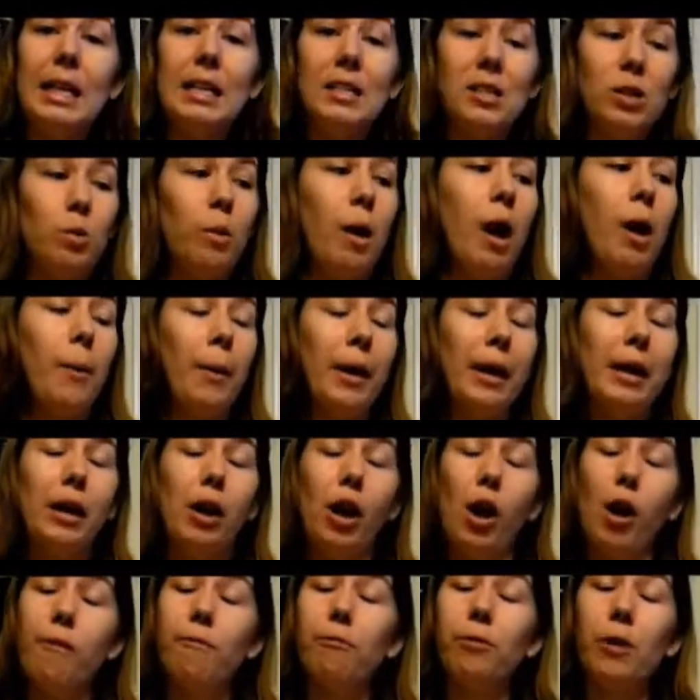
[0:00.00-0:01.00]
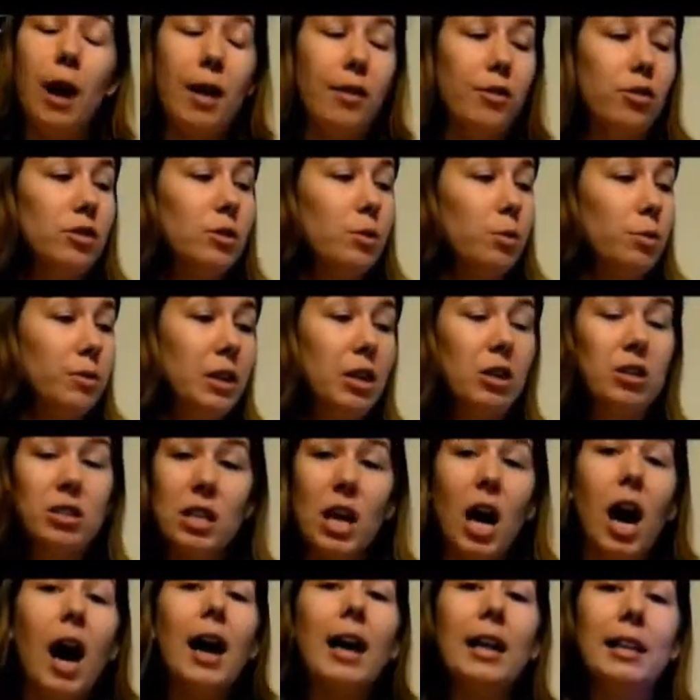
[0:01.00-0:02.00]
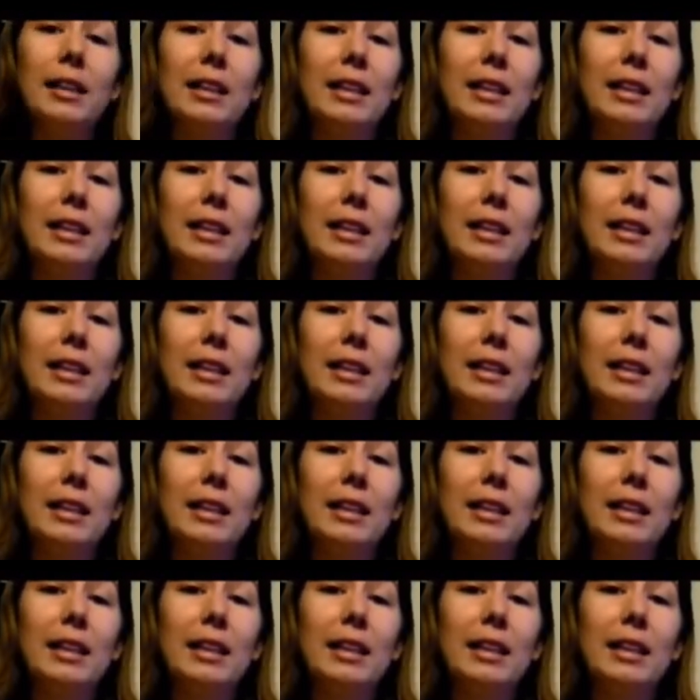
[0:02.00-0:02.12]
the right way to go. For others, there's not.